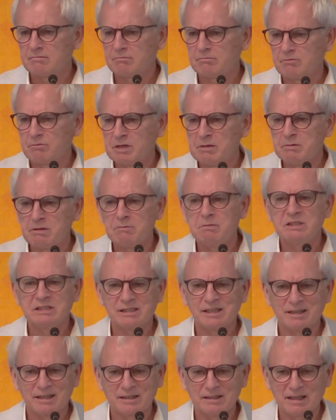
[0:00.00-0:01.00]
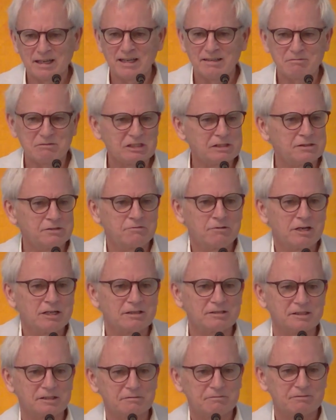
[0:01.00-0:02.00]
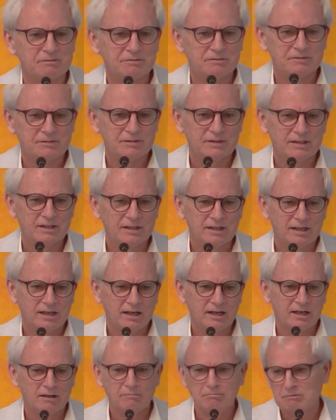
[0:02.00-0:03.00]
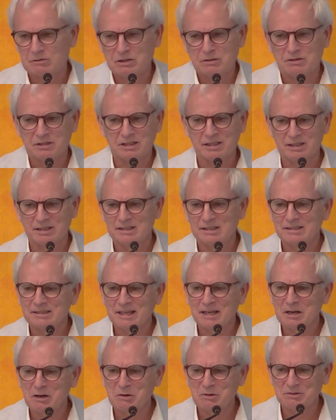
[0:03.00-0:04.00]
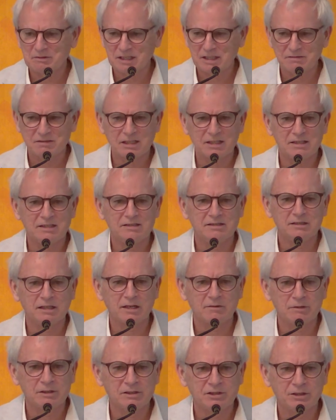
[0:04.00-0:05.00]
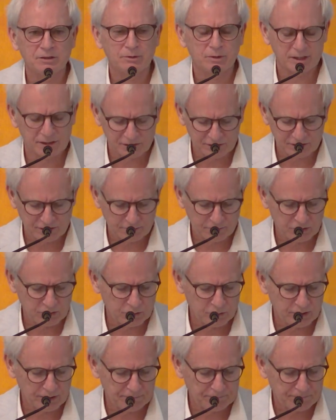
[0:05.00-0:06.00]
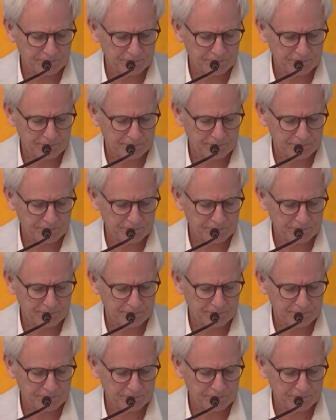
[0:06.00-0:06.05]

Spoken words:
People have been saying that since Franklin, and they're saying it now. They've said it in every generation in between.